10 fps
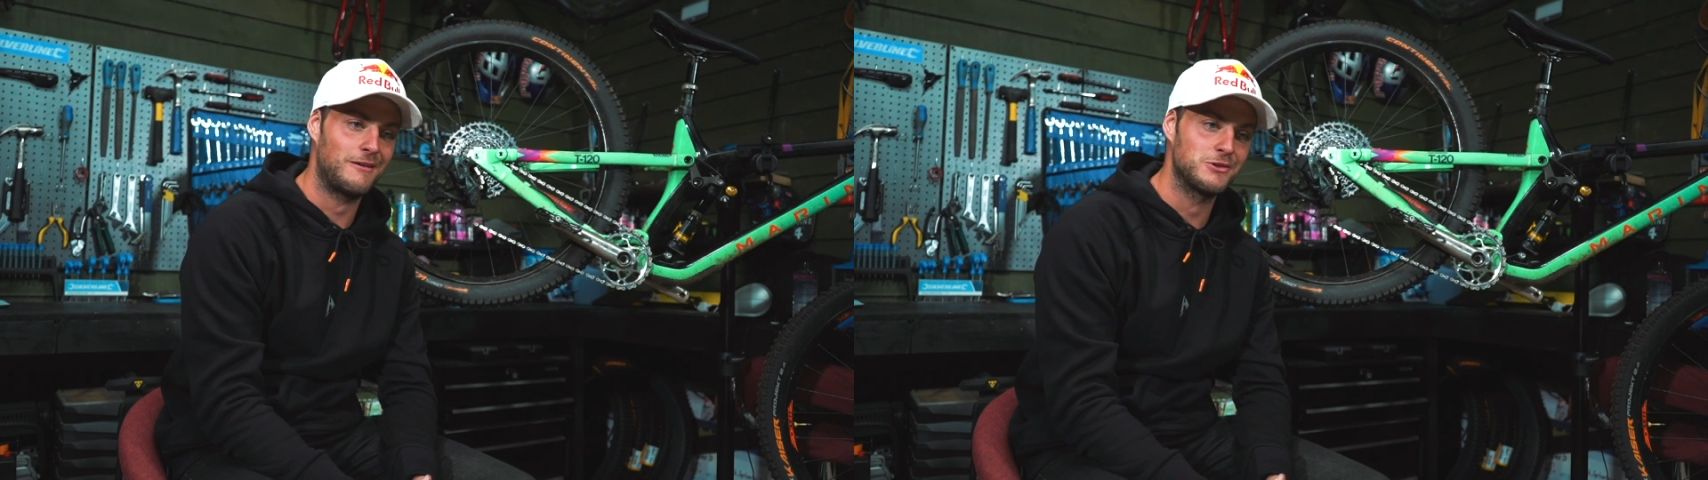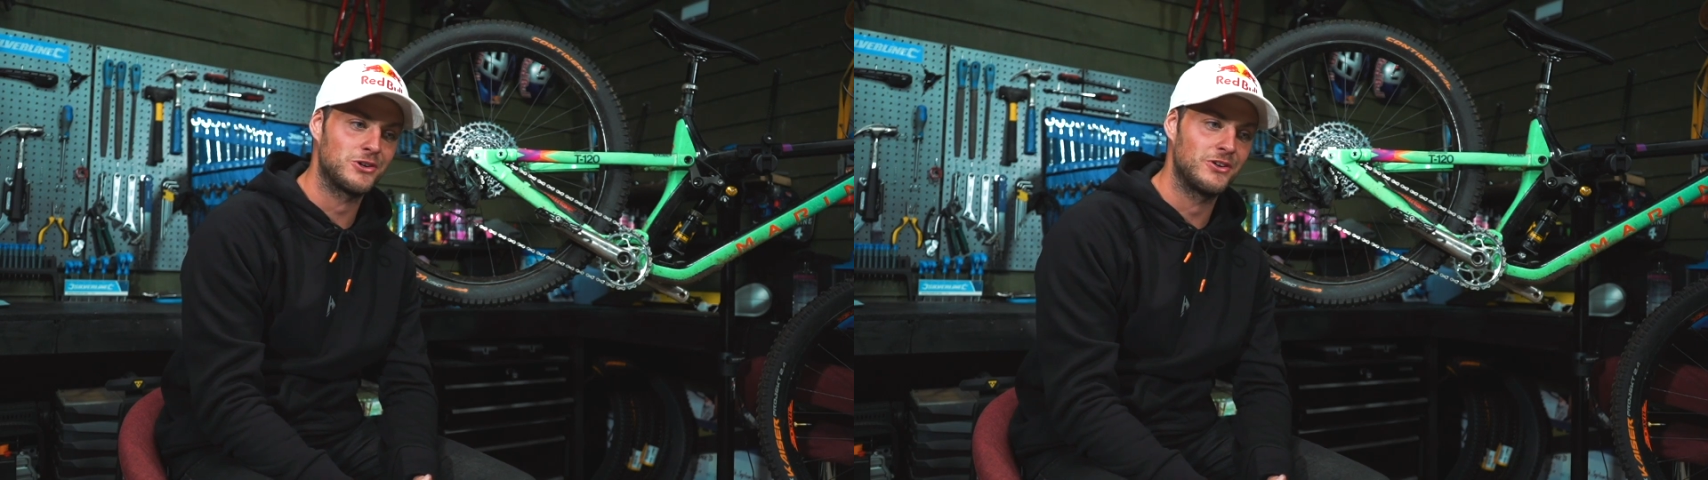
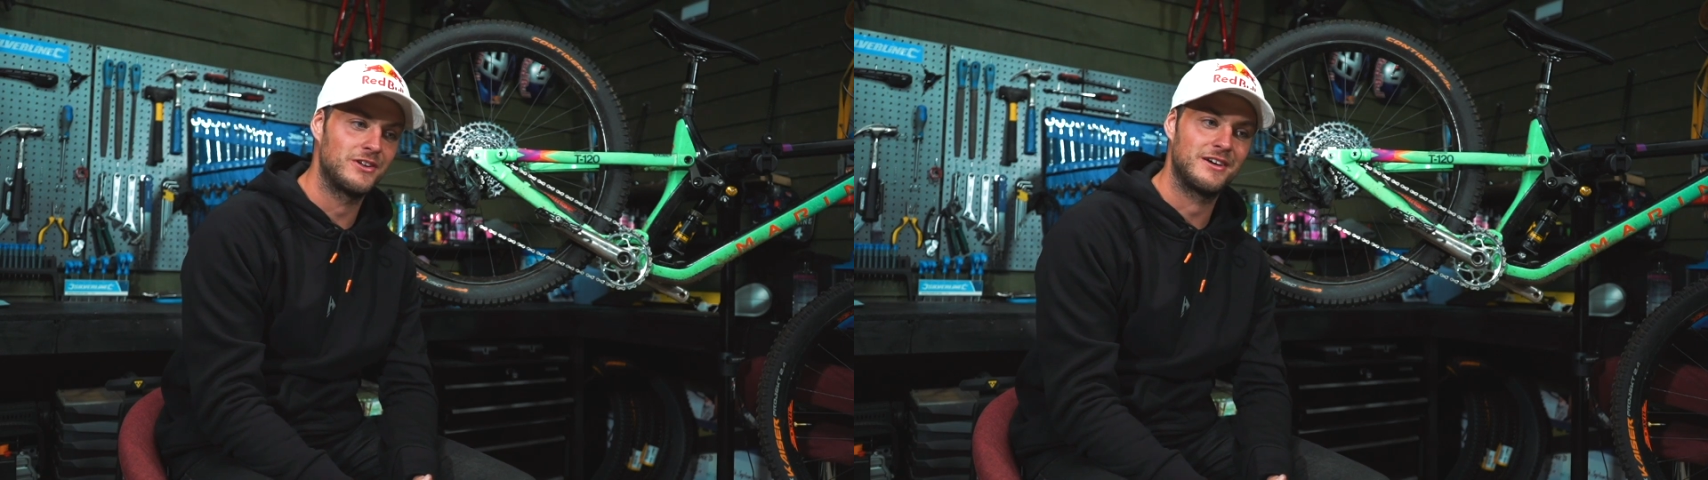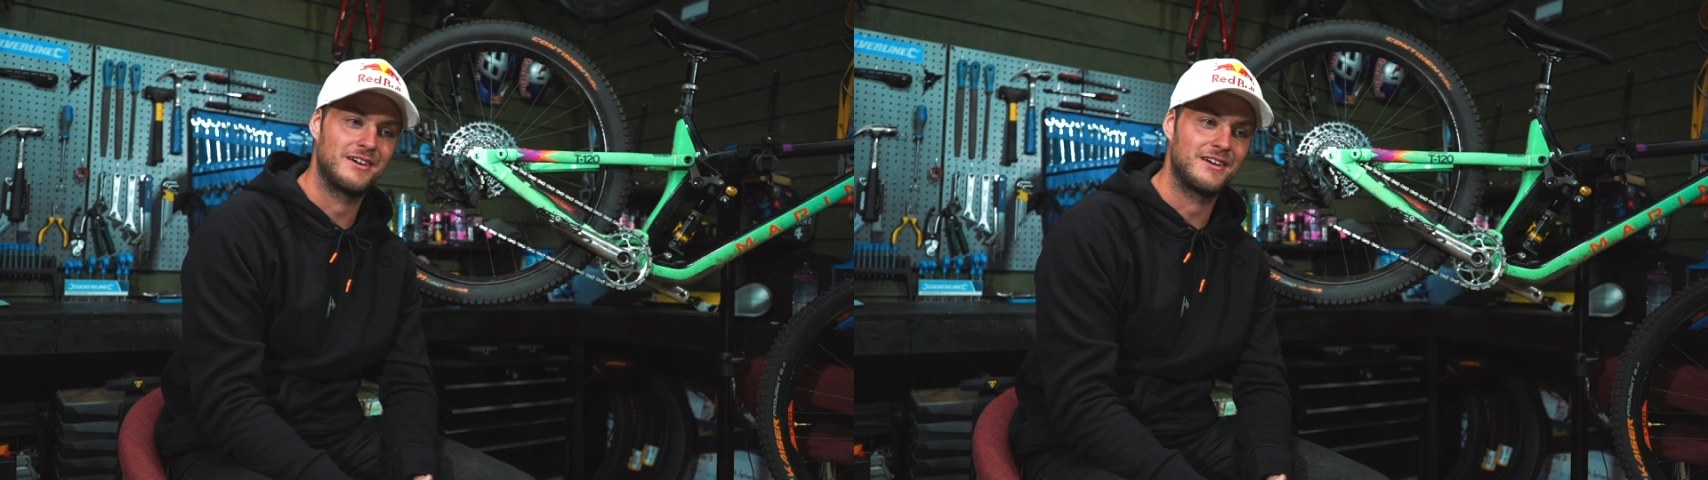I was
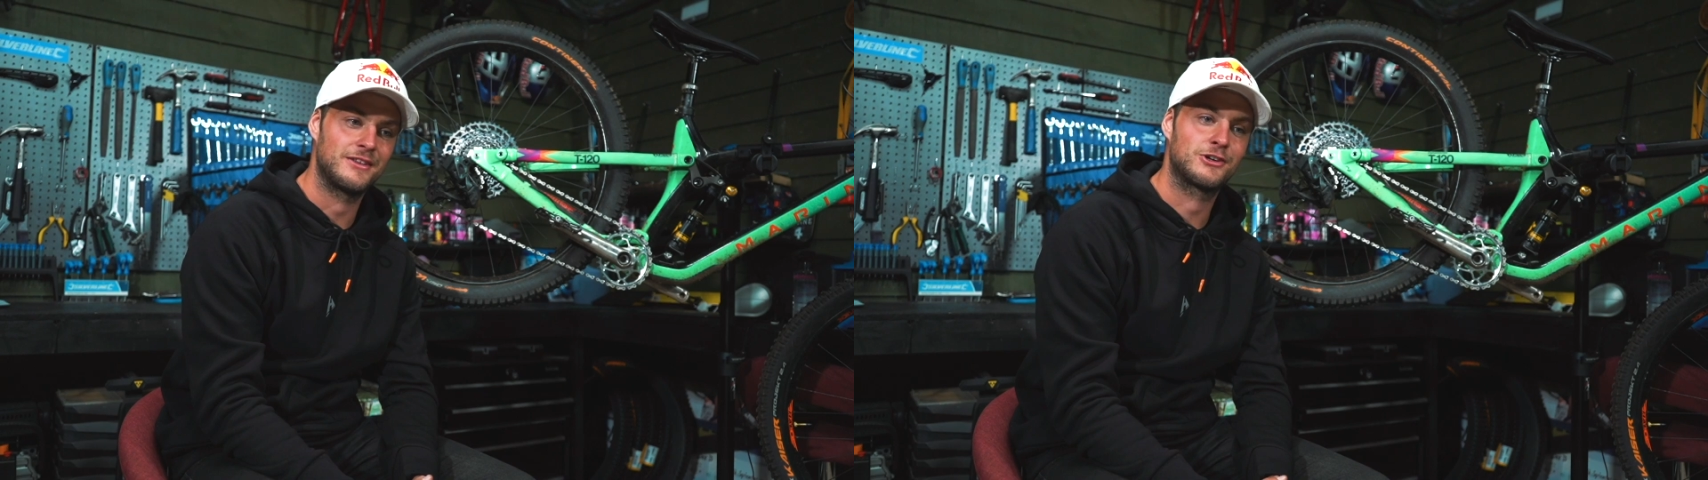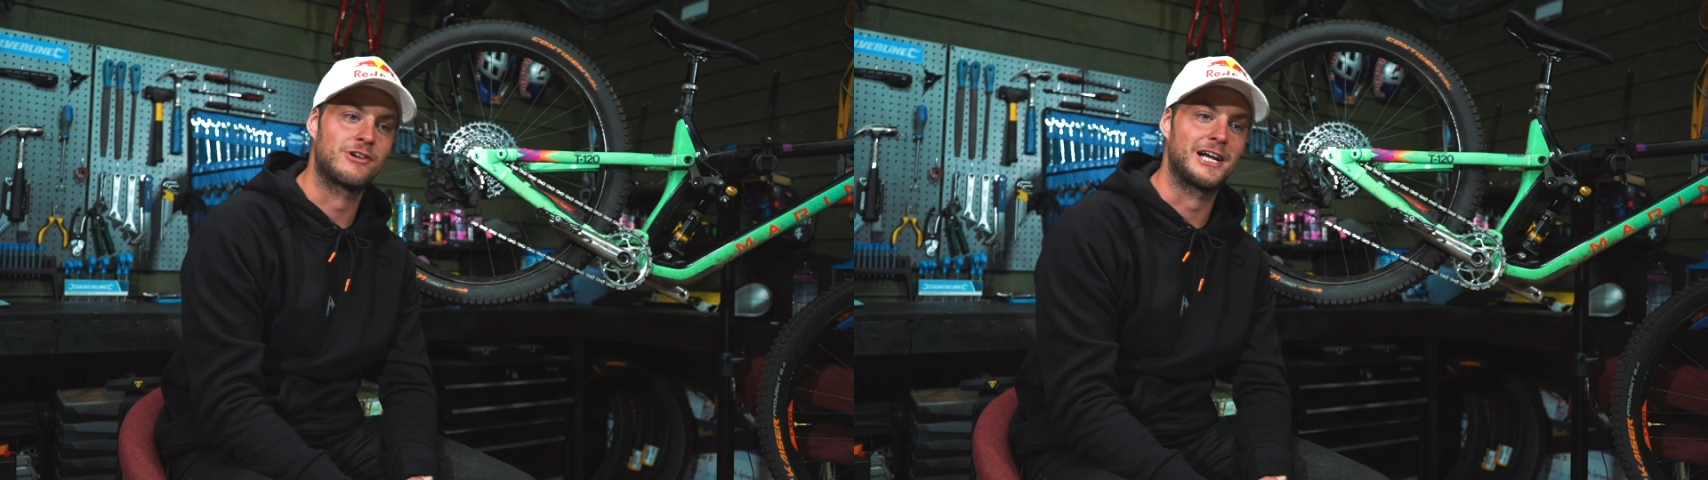on
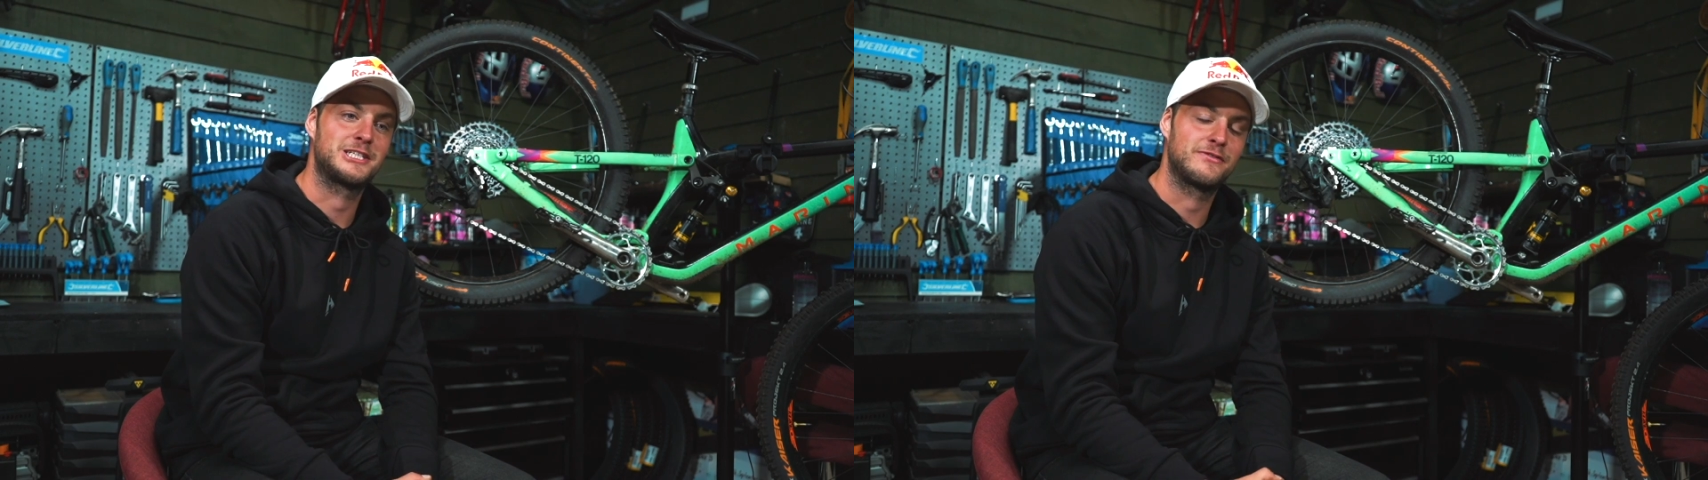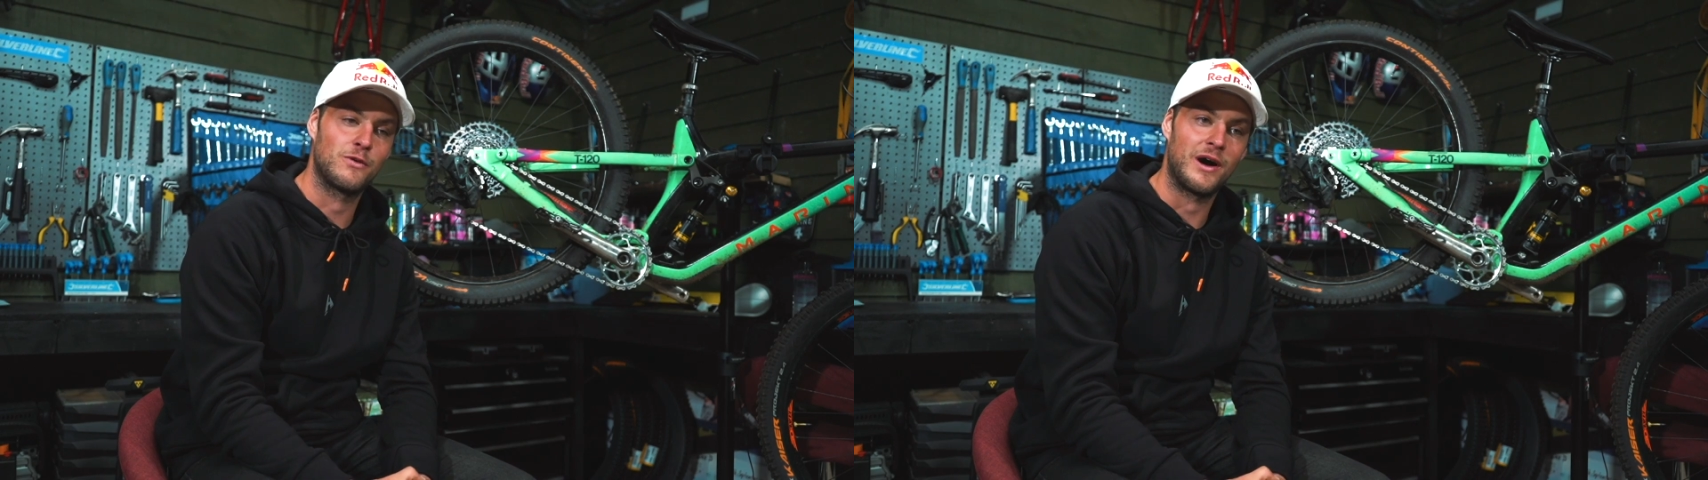the
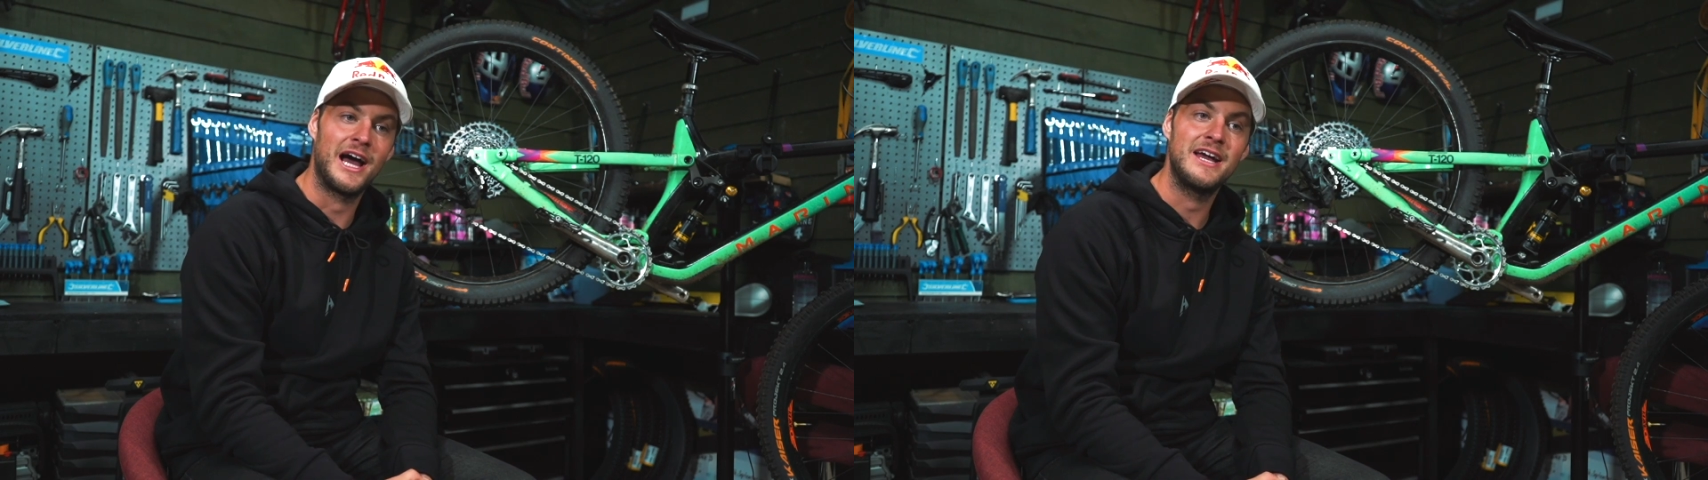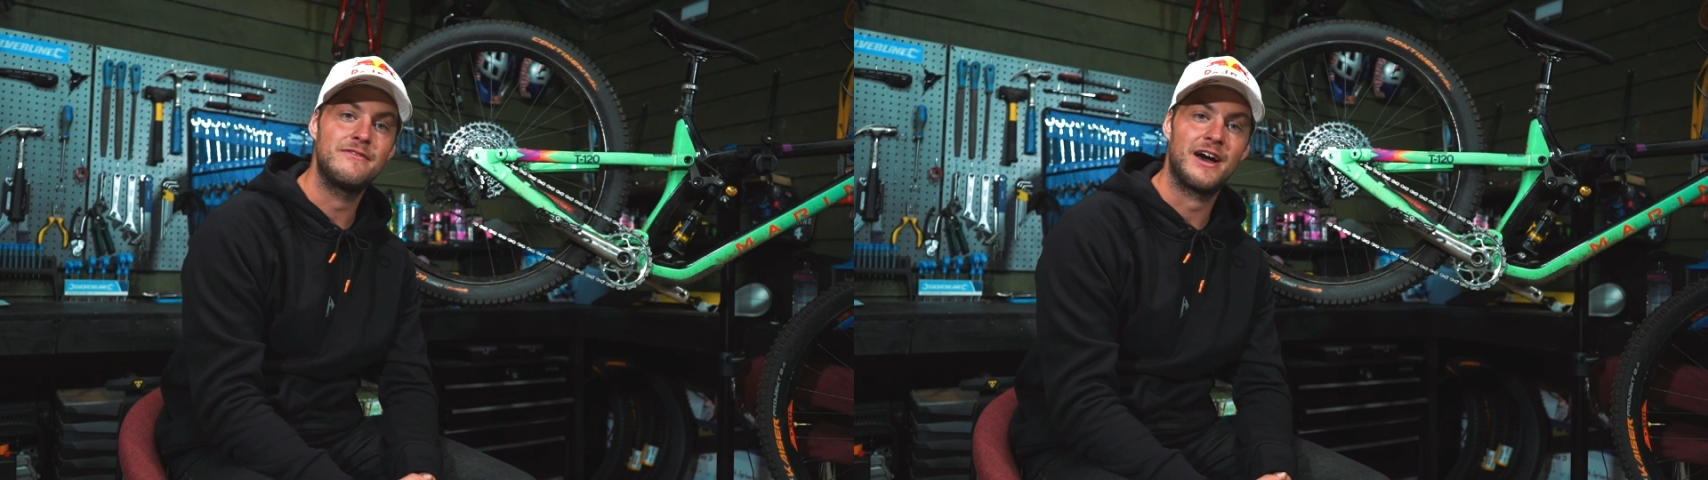crest of a
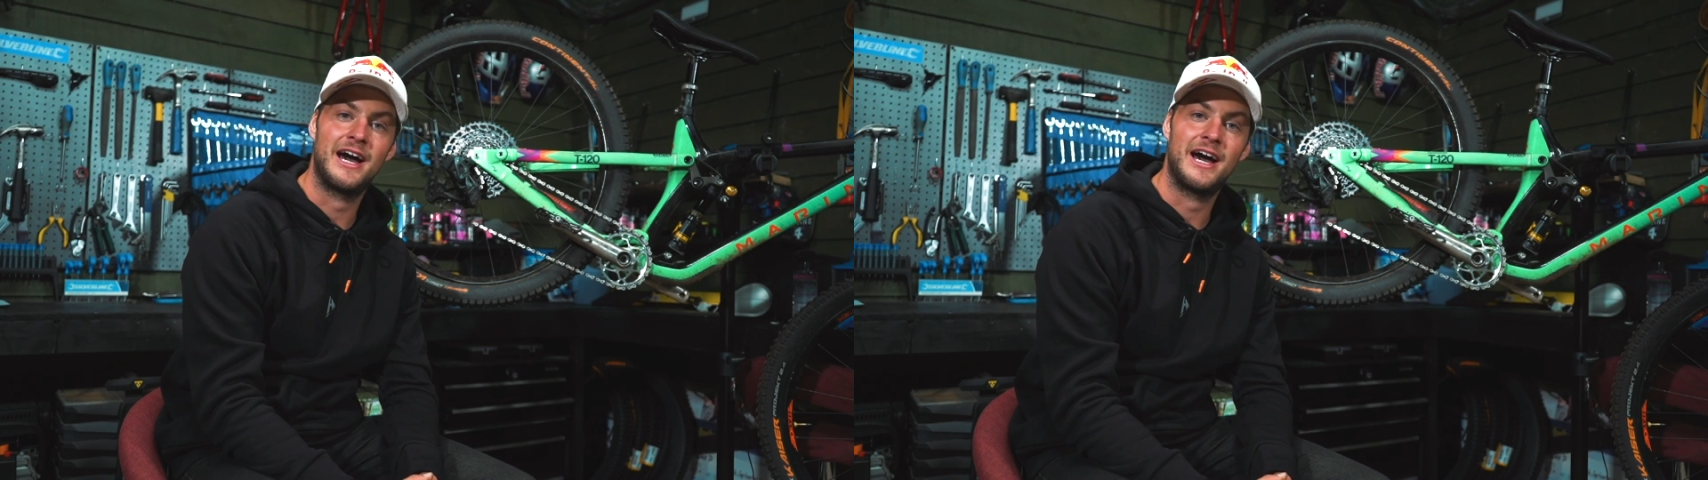wave